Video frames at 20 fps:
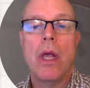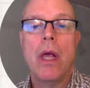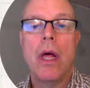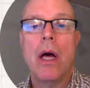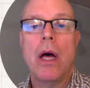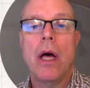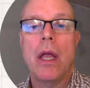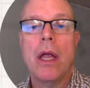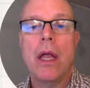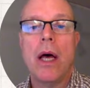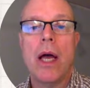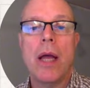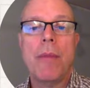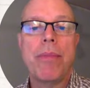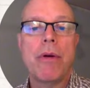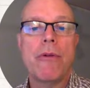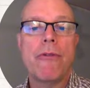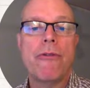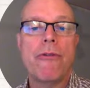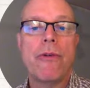And I
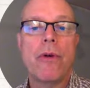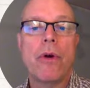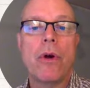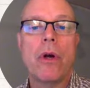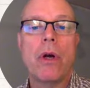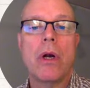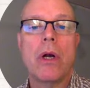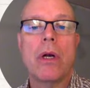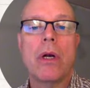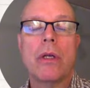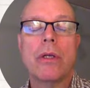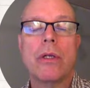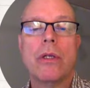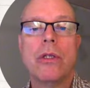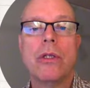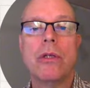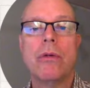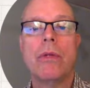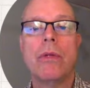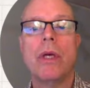prefer to
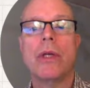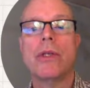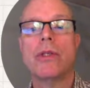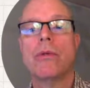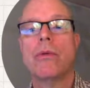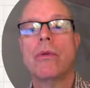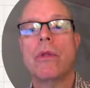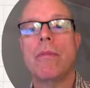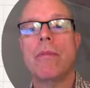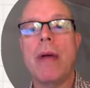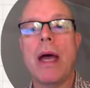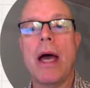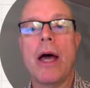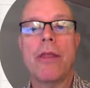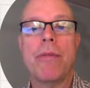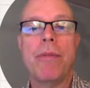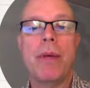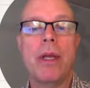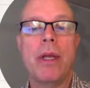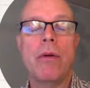do this through the
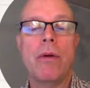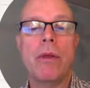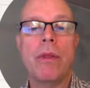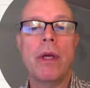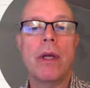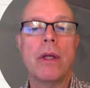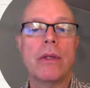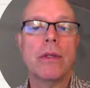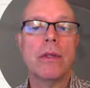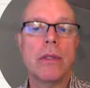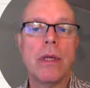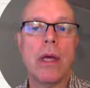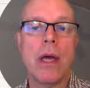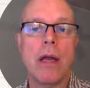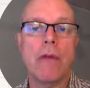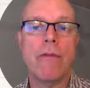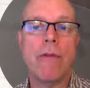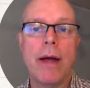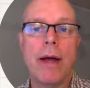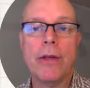math menu. I think it's a
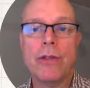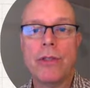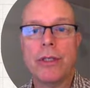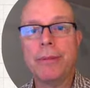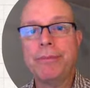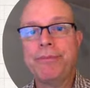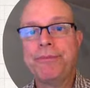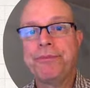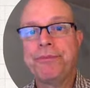tad faster.